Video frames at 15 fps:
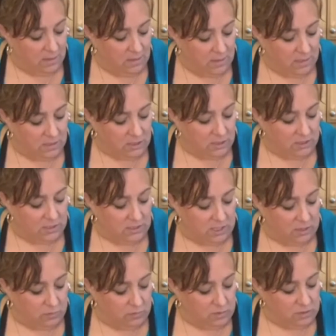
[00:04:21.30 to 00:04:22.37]
until these
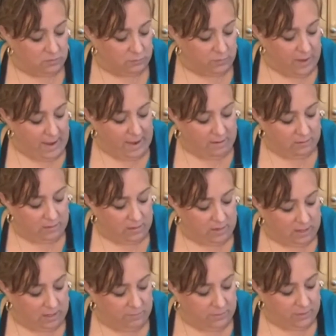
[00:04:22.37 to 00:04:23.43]
other ones brown, and
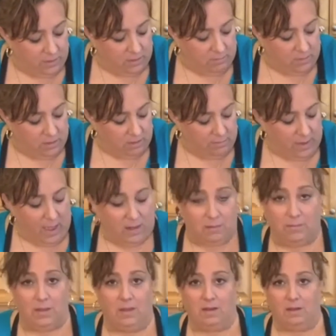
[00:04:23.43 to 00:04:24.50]
then I'll put them in the
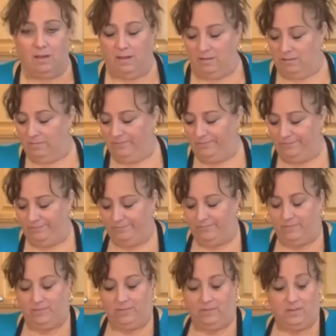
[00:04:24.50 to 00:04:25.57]
bottom and then kind of
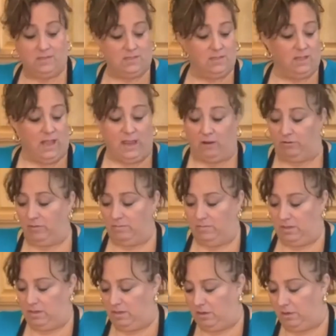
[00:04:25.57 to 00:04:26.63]
layer them
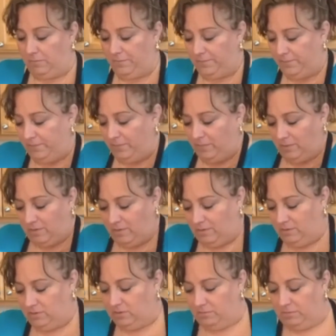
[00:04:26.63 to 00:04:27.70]
in there.
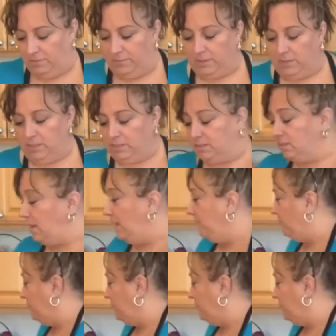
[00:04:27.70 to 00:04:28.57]
So I'm going to put these aside for